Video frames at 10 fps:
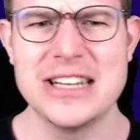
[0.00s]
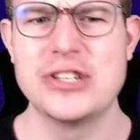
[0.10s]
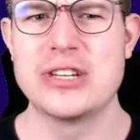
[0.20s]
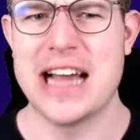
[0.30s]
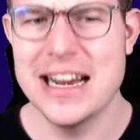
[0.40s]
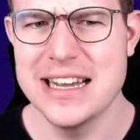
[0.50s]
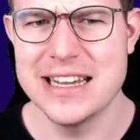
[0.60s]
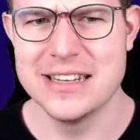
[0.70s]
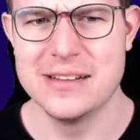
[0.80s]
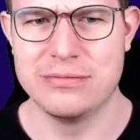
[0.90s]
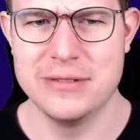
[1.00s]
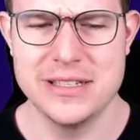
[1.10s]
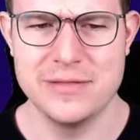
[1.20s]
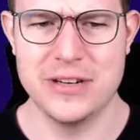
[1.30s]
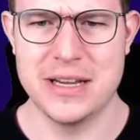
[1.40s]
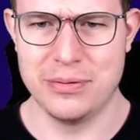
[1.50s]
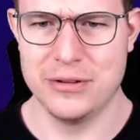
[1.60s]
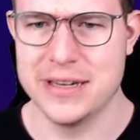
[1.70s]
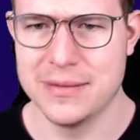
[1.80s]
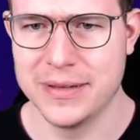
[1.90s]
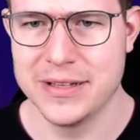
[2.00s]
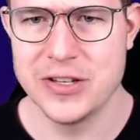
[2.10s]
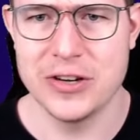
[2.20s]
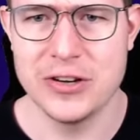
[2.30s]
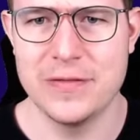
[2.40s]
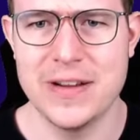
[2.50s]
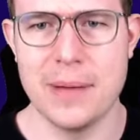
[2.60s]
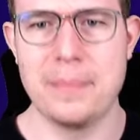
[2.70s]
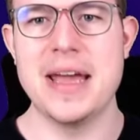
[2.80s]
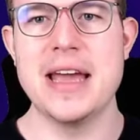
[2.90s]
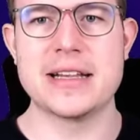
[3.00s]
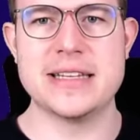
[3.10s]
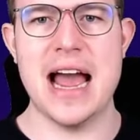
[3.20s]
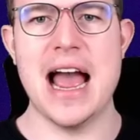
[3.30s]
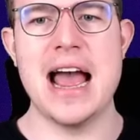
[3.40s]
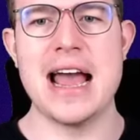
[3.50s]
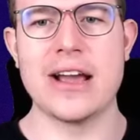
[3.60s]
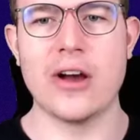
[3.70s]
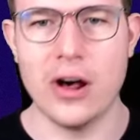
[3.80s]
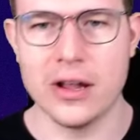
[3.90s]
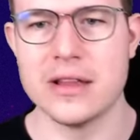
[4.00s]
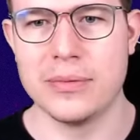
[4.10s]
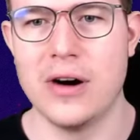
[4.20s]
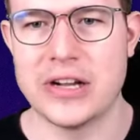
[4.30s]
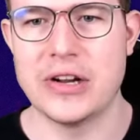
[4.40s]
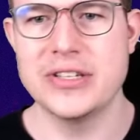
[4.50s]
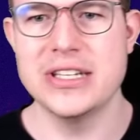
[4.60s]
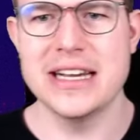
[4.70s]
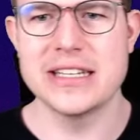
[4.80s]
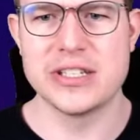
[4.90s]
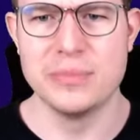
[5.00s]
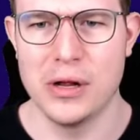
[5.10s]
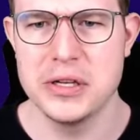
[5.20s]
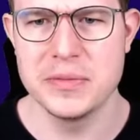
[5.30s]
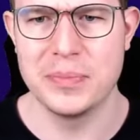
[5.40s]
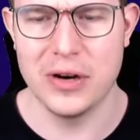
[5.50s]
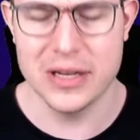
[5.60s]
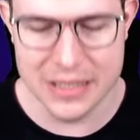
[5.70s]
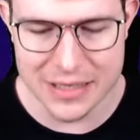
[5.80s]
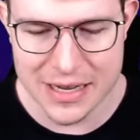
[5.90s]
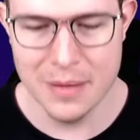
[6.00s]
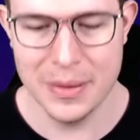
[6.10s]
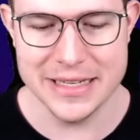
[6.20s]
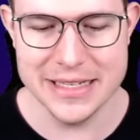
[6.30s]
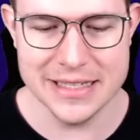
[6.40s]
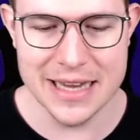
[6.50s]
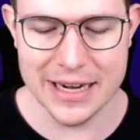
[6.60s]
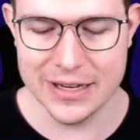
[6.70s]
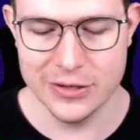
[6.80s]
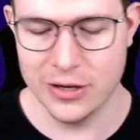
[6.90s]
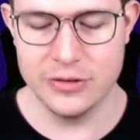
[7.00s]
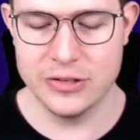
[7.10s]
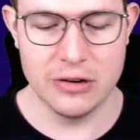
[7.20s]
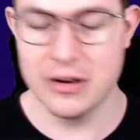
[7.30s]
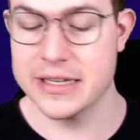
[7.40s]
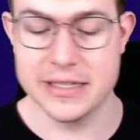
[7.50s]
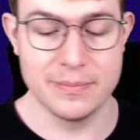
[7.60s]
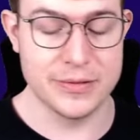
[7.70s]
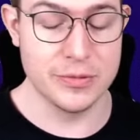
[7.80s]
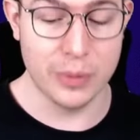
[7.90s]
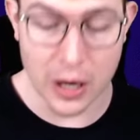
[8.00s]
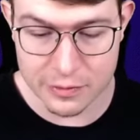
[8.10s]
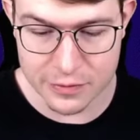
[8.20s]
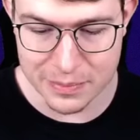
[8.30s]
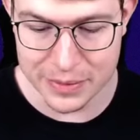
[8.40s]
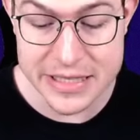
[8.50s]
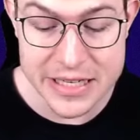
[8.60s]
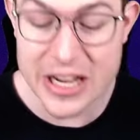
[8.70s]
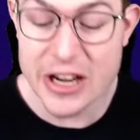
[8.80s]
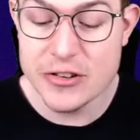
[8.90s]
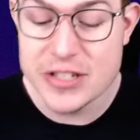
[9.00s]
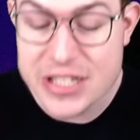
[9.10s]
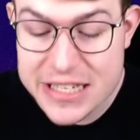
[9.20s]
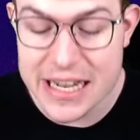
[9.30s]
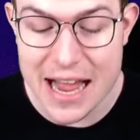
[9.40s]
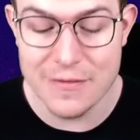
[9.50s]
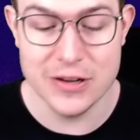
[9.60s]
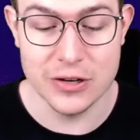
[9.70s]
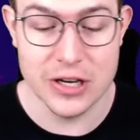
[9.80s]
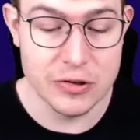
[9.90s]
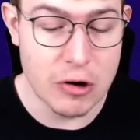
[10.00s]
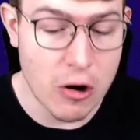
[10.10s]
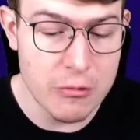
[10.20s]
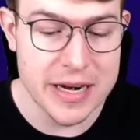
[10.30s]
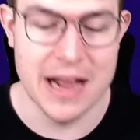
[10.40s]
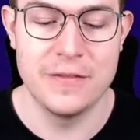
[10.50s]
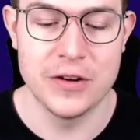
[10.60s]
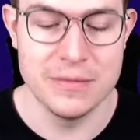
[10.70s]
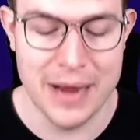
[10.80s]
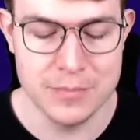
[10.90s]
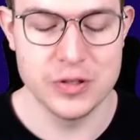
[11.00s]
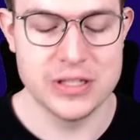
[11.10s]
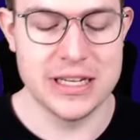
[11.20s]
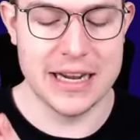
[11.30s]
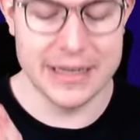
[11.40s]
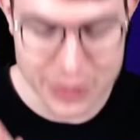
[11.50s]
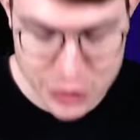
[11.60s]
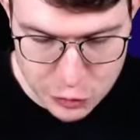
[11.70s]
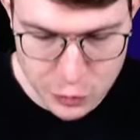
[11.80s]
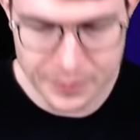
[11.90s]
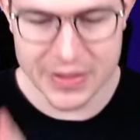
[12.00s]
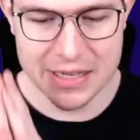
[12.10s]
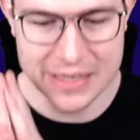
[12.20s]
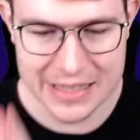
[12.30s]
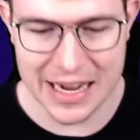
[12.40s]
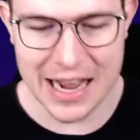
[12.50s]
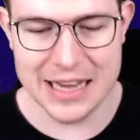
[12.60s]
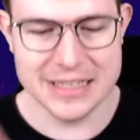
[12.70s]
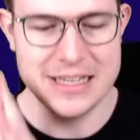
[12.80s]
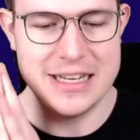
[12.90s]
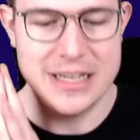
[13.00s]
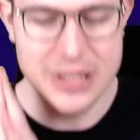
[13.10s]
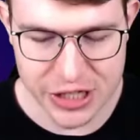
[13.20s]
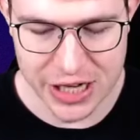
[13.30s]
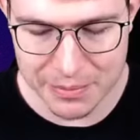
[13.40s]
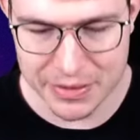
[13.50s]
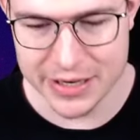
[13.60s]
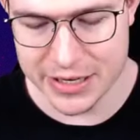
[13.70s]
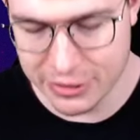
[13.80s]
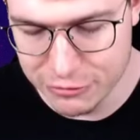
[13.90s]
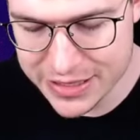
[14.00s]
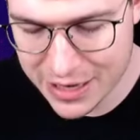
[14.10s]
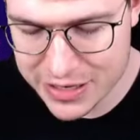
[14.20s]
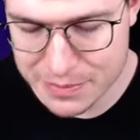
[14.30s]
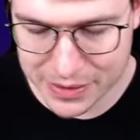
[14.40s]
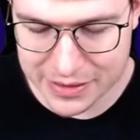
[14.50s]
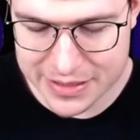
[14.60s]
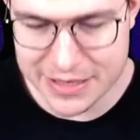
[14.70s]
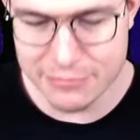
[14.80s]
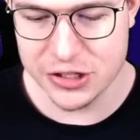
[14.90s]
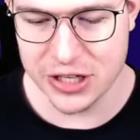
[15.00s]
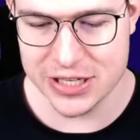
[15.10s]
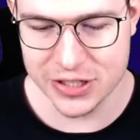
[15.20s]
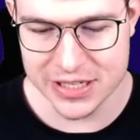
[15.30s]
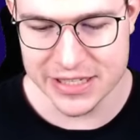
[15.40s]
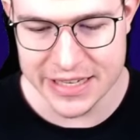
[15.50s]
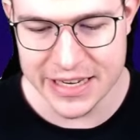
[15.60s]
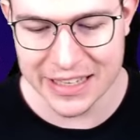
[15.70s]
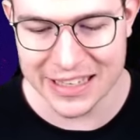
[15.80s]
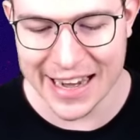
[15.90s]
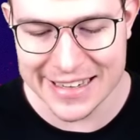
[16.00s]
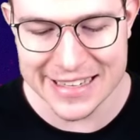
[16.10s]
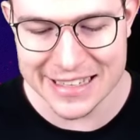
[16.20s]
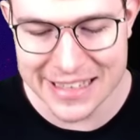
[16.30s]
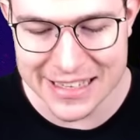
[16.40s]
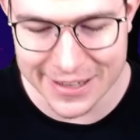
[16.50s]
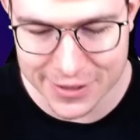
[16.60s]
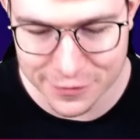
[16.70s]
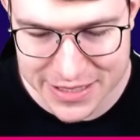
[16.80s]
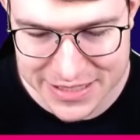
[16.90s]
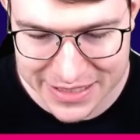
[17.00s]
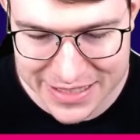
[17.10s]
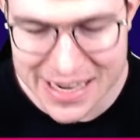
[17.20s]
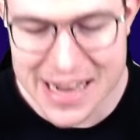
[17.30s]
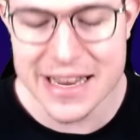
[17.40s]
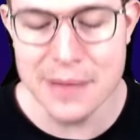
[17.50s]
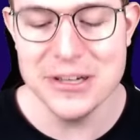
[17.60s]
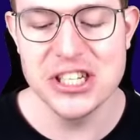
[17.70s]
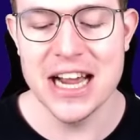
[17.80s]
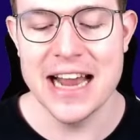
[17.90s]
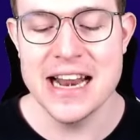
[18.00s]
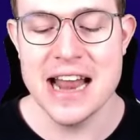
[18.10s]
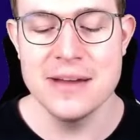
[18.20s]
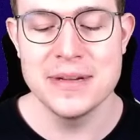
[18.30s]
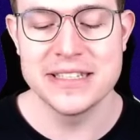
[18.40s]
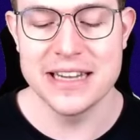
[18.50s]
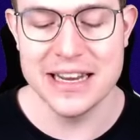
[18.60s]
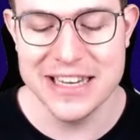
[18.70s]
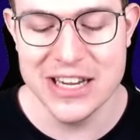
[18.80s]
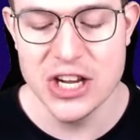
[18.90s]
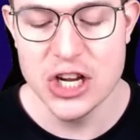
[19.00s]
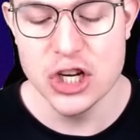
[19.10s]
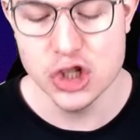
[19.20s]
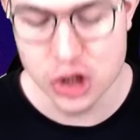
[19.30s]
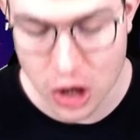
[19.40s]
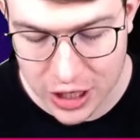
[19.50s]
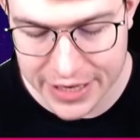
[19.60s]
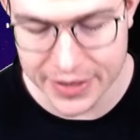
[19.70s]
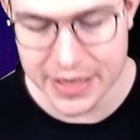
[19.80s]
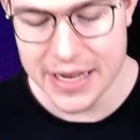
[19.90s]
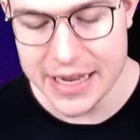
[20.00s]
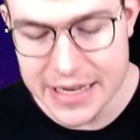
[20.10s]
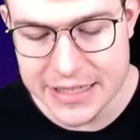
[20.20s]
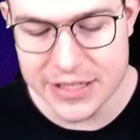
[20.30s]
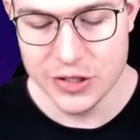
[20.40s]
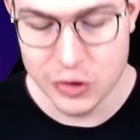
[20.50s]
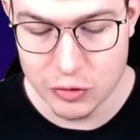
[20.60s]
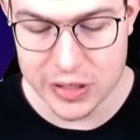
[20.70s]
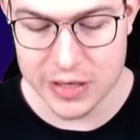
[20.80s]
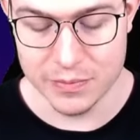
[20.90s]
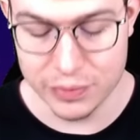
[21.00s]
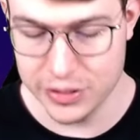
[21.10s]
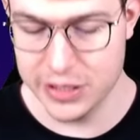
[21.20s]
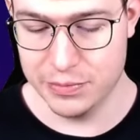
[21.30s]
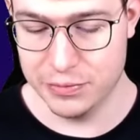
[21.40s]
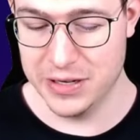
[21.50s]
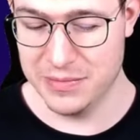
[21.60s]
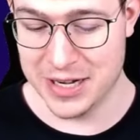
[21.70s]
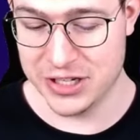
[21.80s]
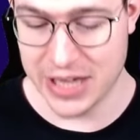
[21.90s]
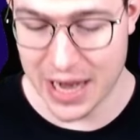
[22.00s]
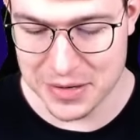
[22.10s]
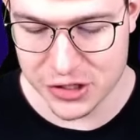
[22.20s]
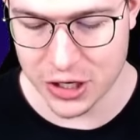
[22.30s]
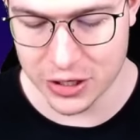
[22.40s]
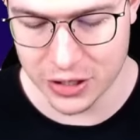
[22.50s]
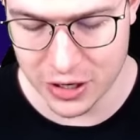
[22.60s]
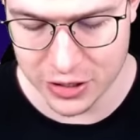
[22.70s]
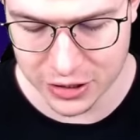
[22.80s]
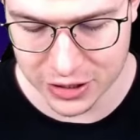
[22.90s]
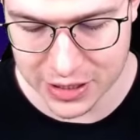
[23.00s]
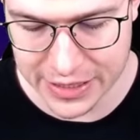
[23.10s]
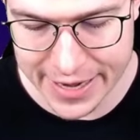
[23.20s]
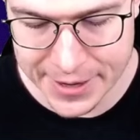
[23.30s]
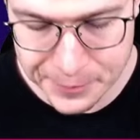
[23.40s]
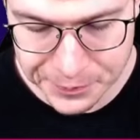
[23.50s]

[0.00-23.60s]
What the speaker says: So kind of like a little prince if you're like putting the ability on. You have like a big tank on the board and also like a small supporter. But this is like not, you don't get the support with the ability. You still have it, or you already have it on the map. So it's like kind of two card champion. The cooldown ability, which you guys are going to see here, the lightning link electrifies the link, damaging any enemies that get near, shocking, is doing a pretty much damage, I'm not gonna lie.